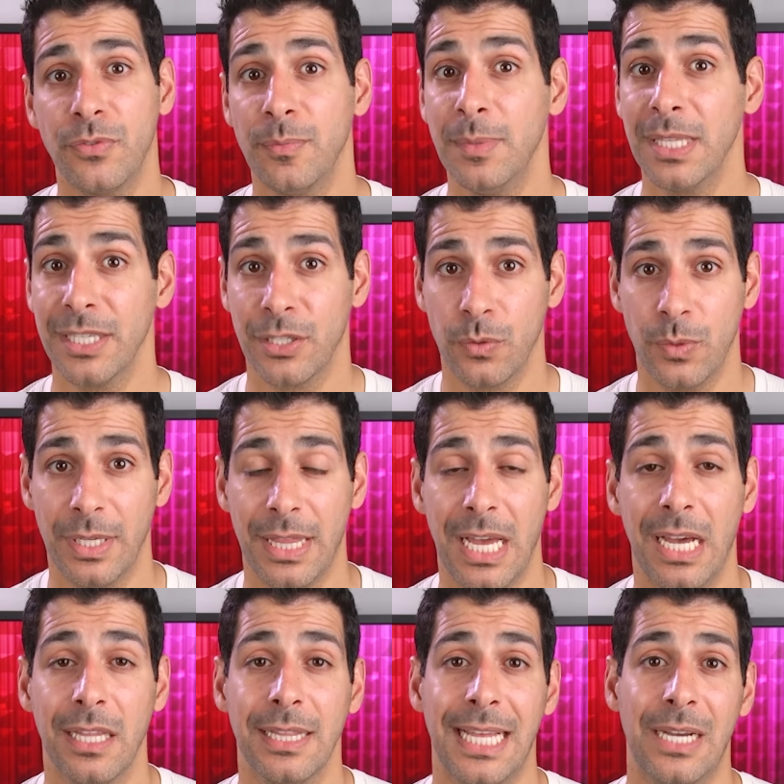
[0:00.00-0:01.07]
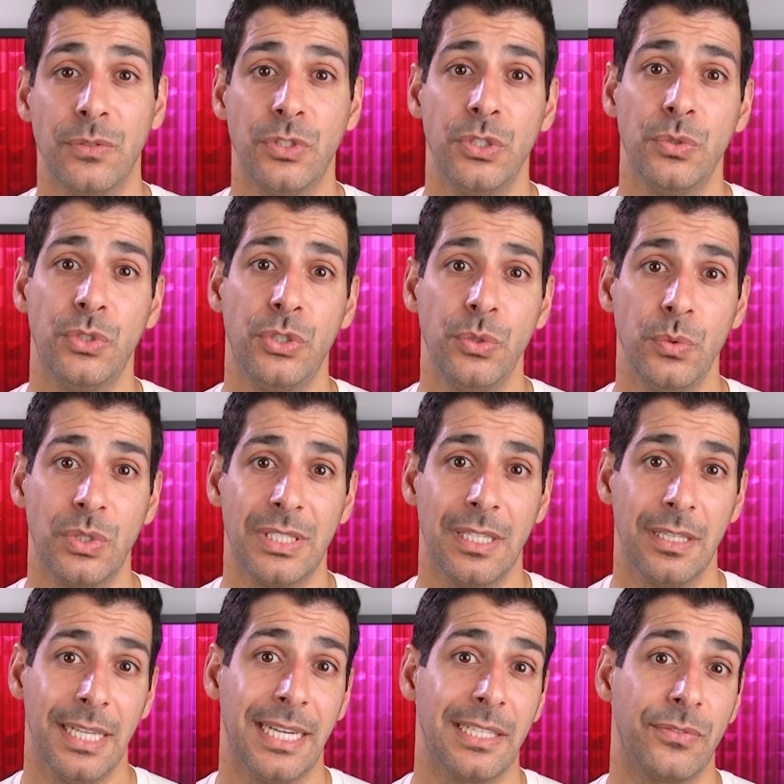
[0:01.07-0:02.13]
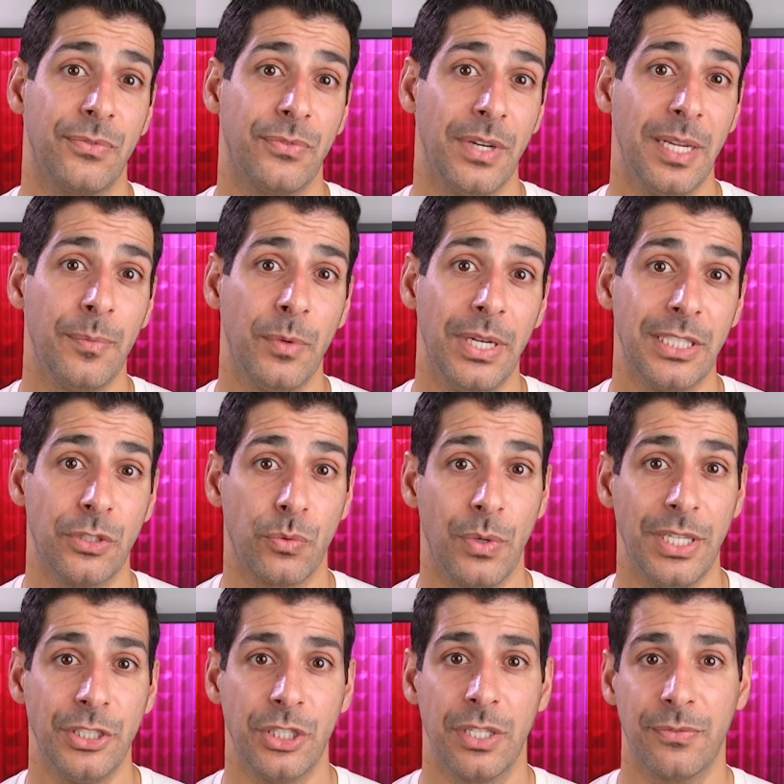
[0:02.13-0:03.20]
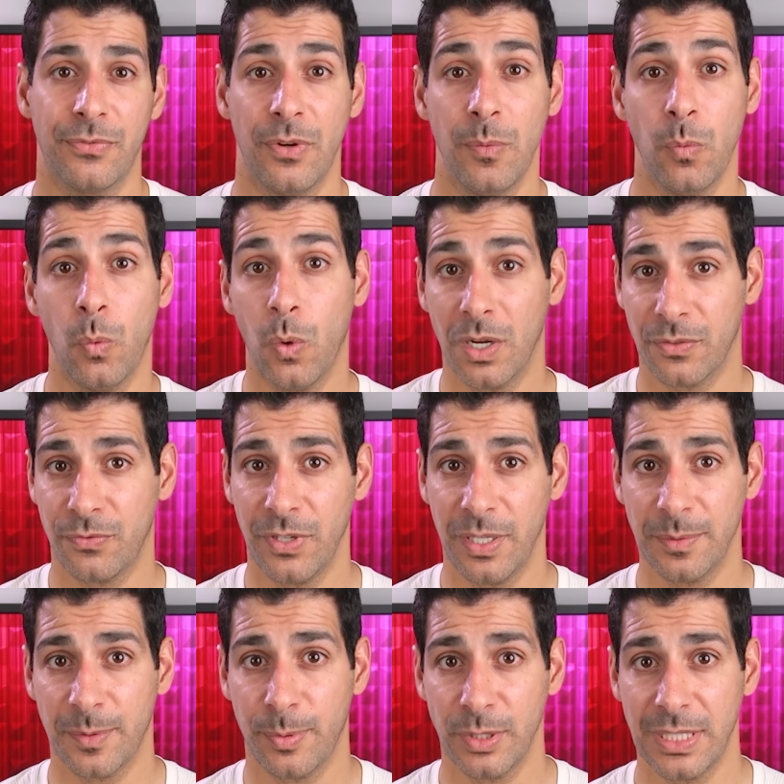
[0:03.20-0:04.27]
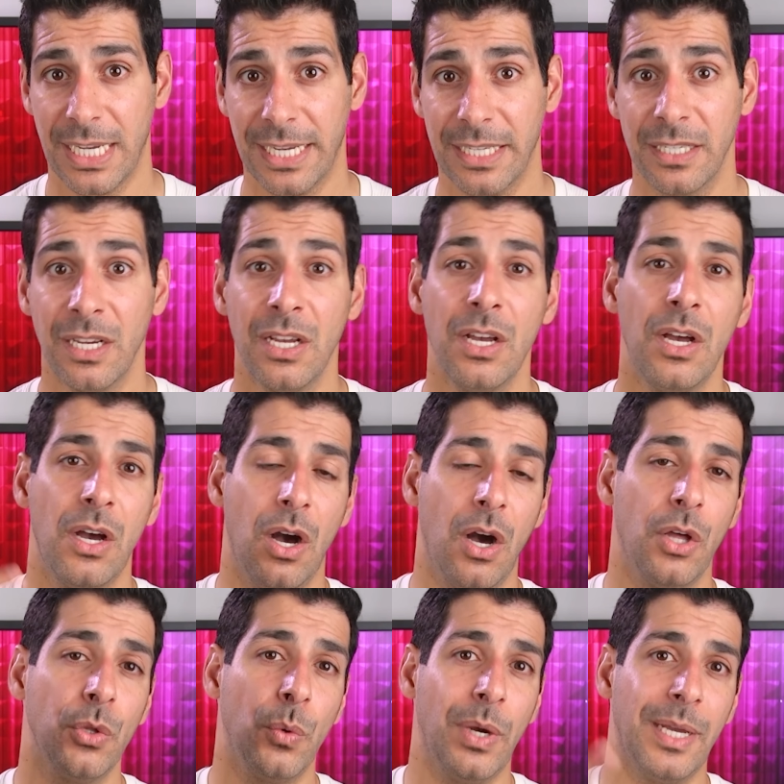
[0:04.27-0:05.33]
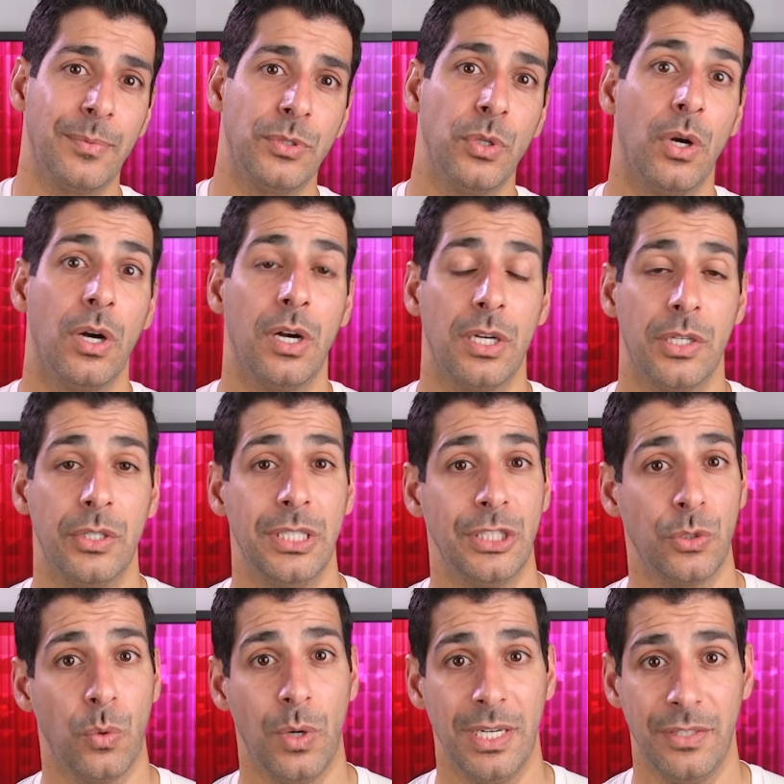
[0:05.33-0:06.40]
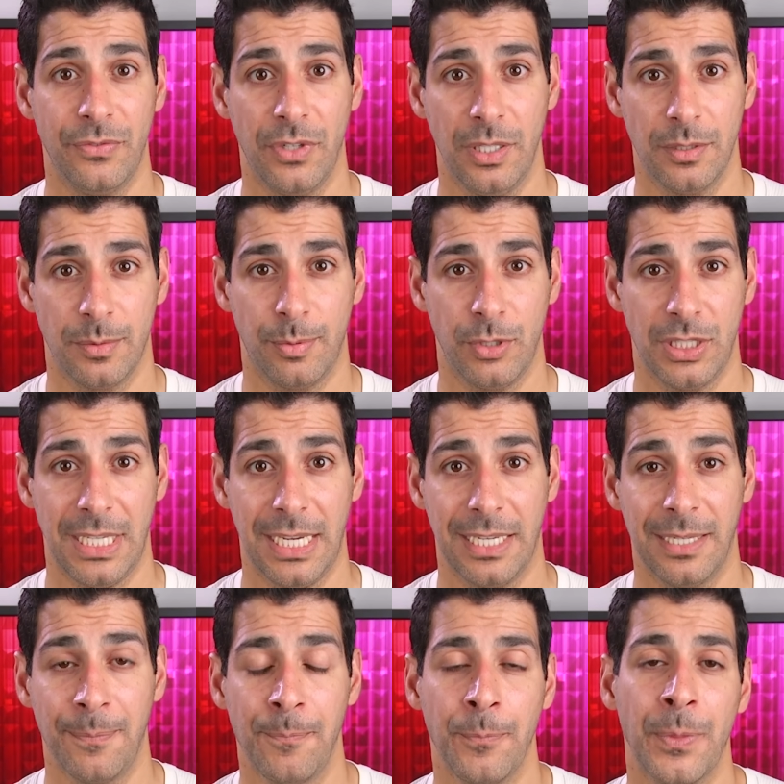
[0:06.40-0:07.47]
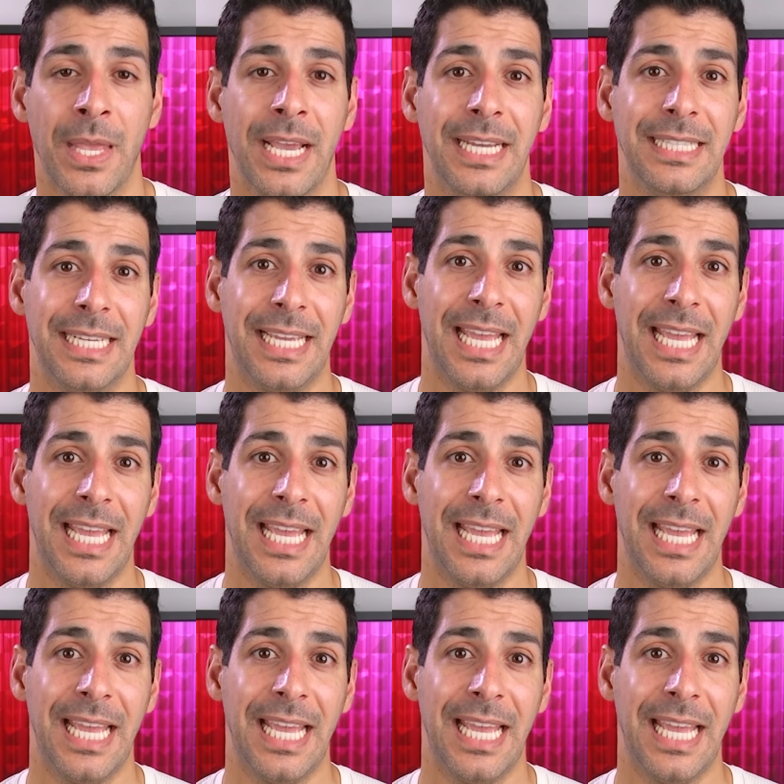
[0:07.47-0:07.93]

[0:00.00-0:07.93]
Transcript: familiar with, allows you to select frame rates ranging from 1 frames per second all the way up to 120 frames per second. And the